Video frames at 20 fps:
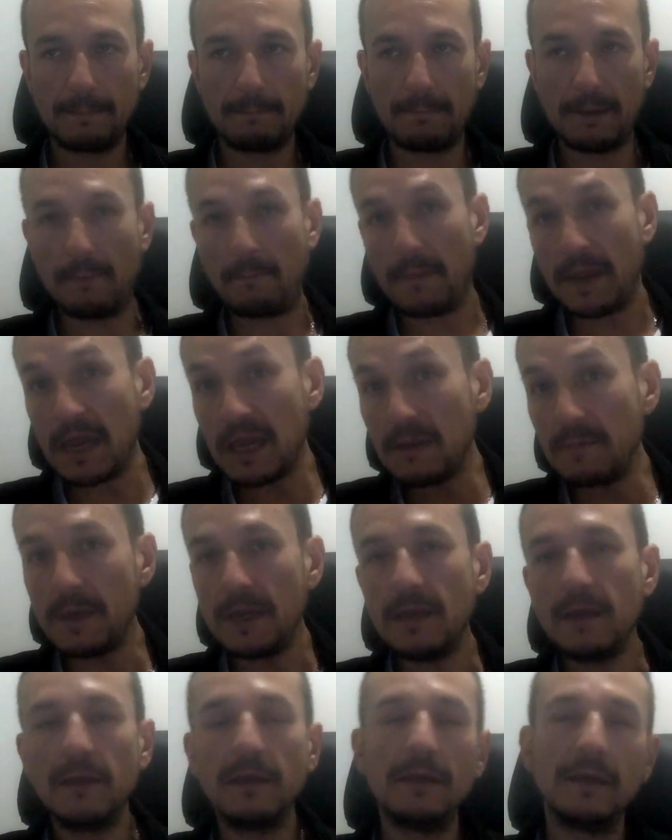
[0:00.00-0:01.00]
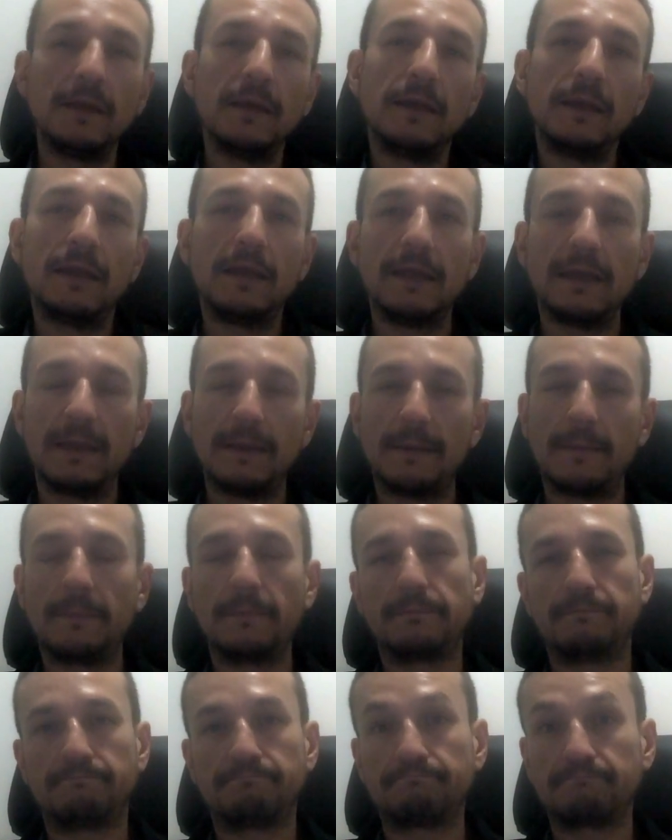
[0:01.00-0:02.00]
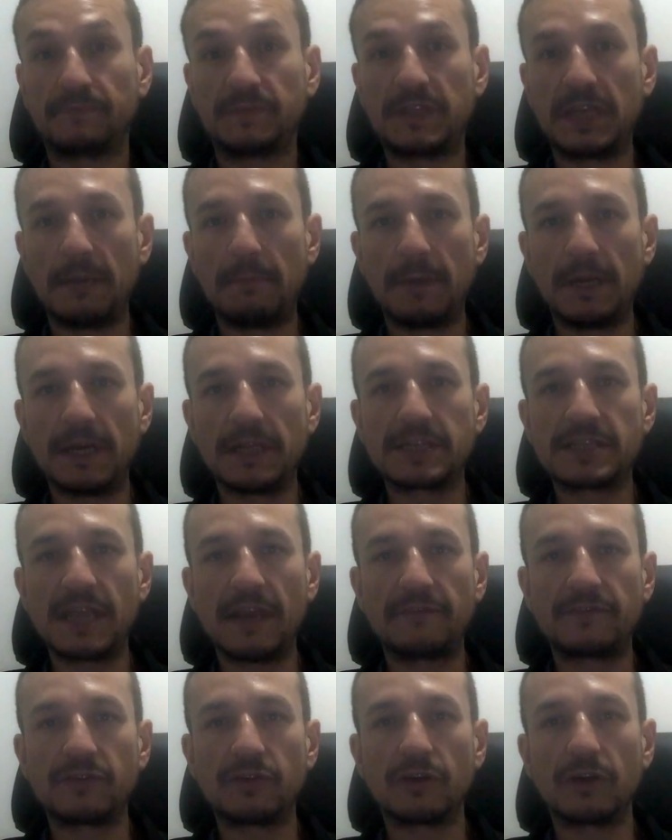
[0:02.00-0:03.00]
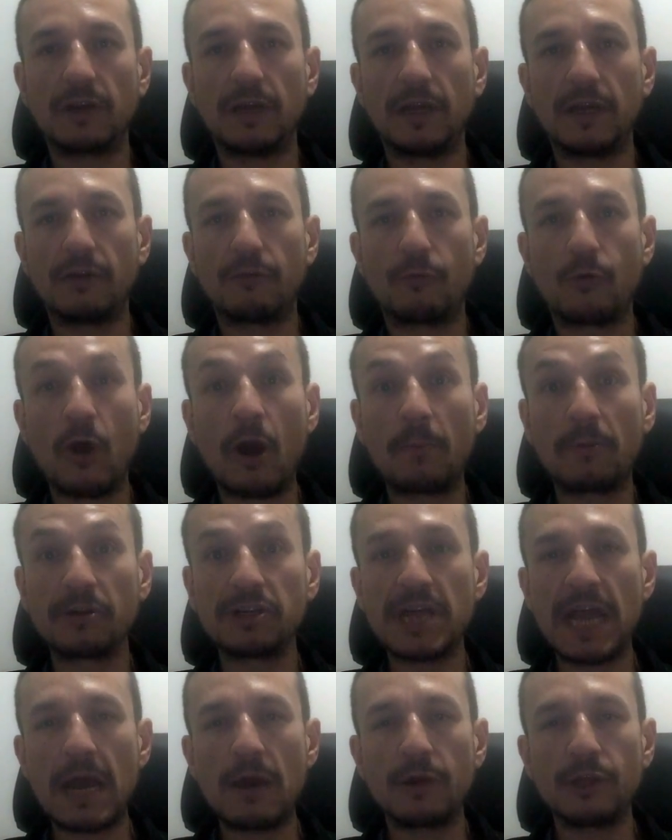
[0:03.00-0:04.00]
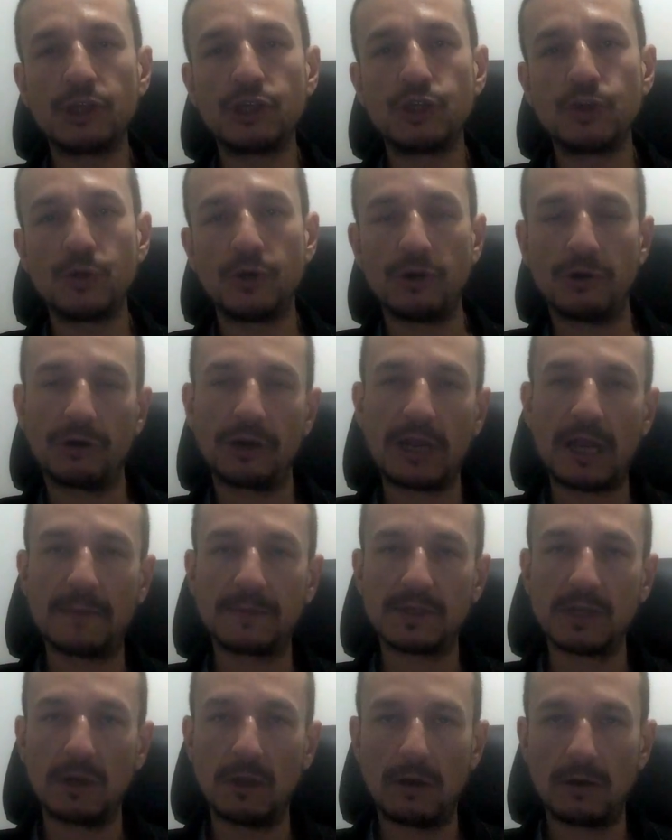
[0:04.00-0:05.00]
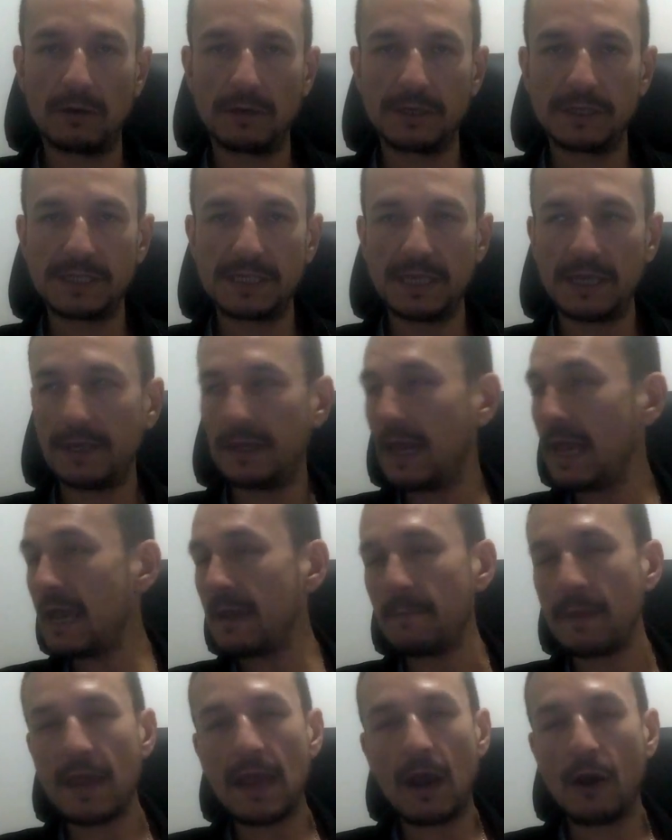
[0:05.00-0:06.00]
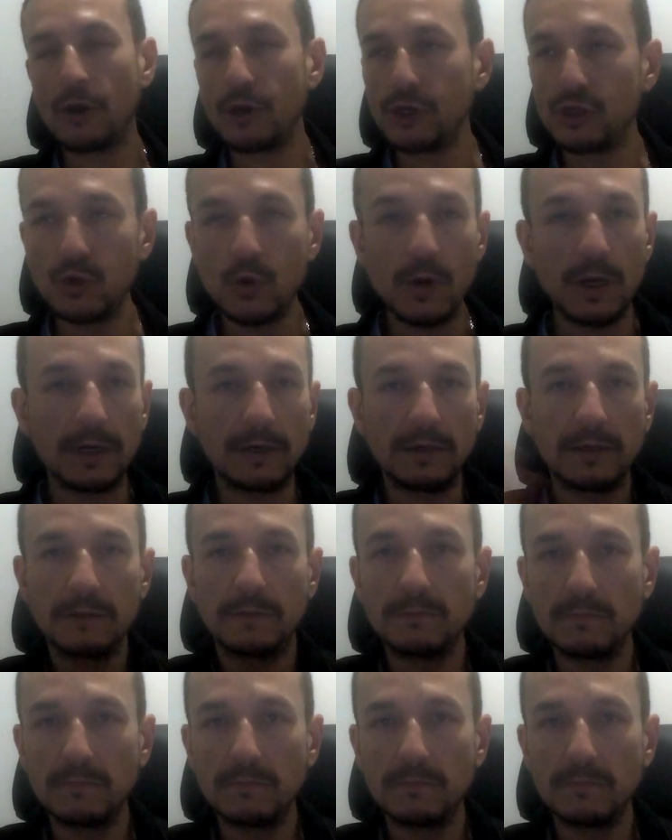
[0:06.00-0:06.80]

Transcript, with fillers: But maybe ten minutes after uh, Robert Downey Junior comes along and say, "Hey man, how are you doing?"